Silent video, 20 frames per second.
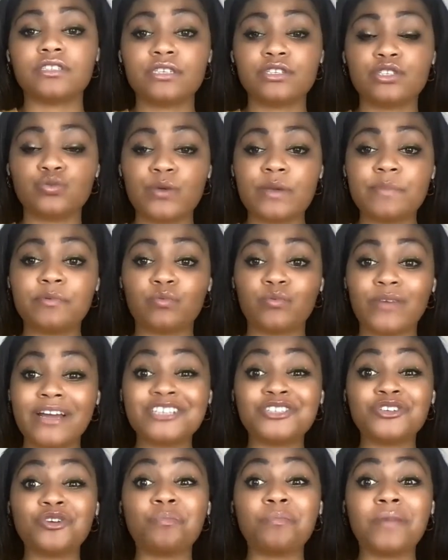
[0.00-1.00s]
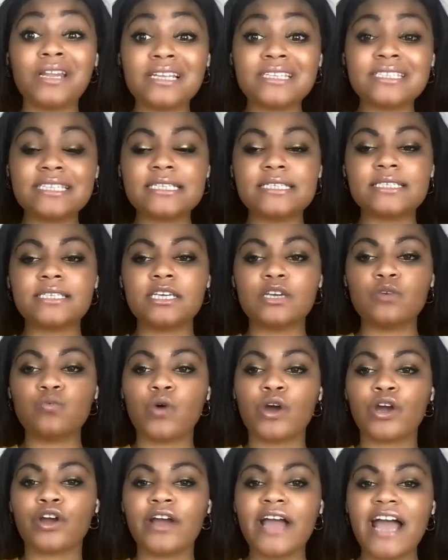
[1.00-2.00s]
sweep racial militancy,
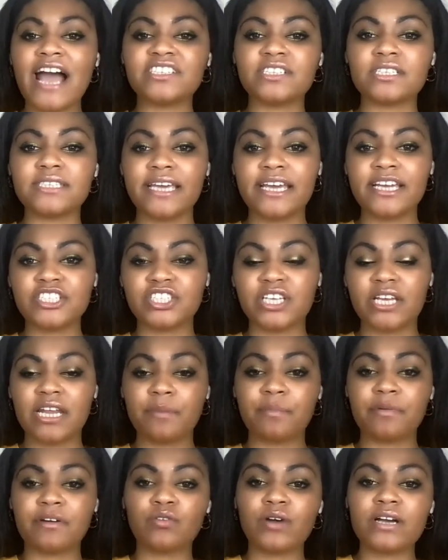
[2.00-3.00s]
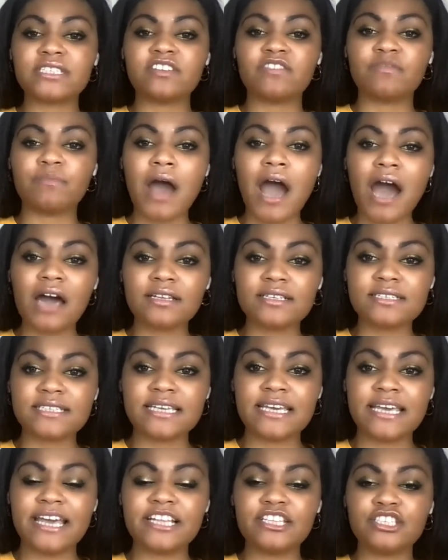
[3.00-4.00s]
worker agitation, and progressive
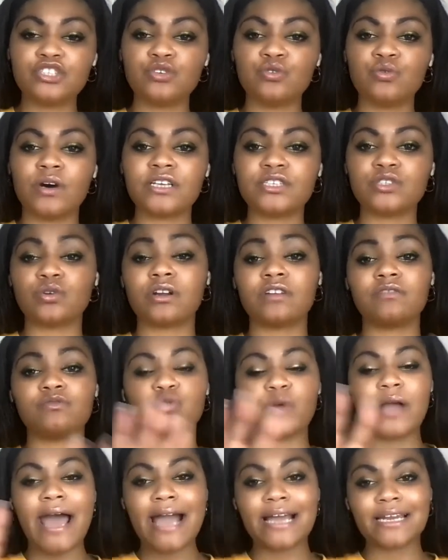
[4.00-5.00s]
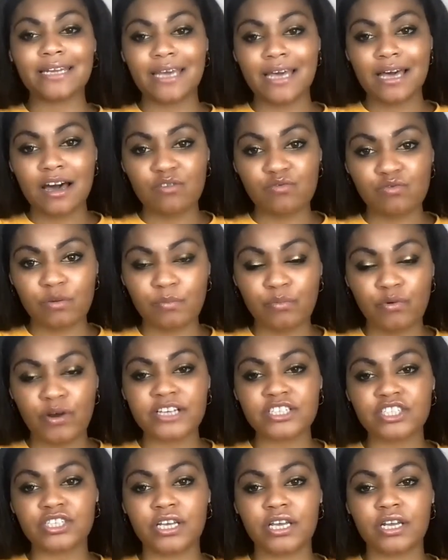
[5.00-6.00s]
policy into a sort of dragnet of
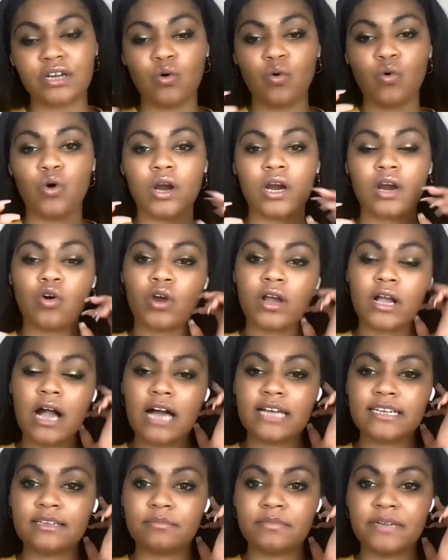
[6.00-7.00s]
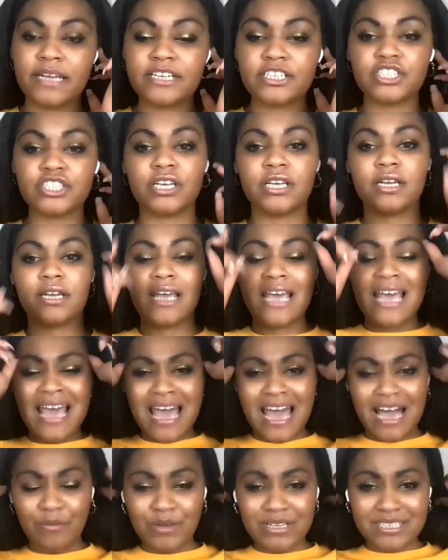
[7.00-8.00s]
repression or condemnation.
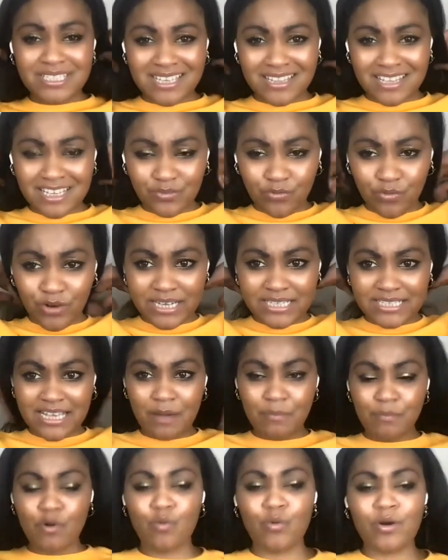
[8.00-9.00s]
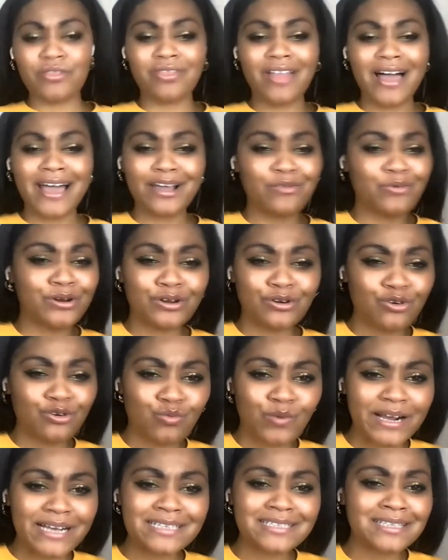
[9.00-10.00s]
And we see this, for example, with like
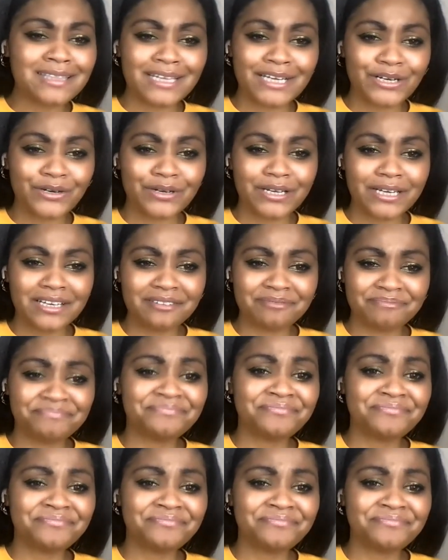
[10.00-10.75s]
critical race theory.